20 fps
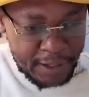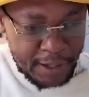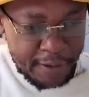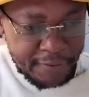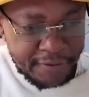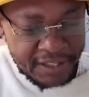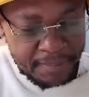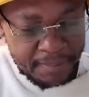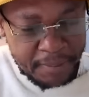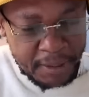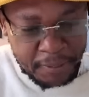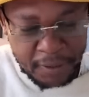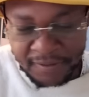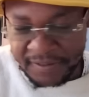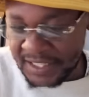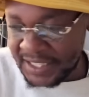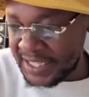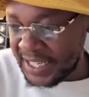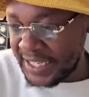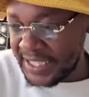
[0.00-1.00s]
for the people of
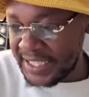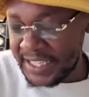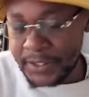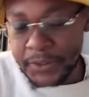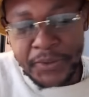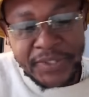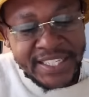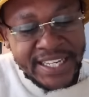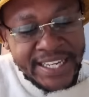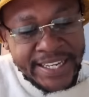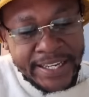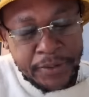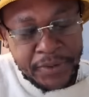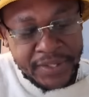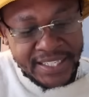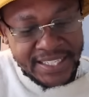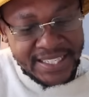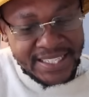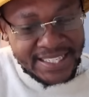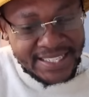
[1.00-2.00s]
this country to take it to
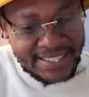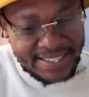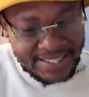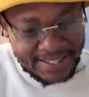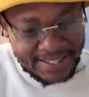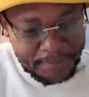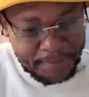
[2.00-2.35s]
the streets.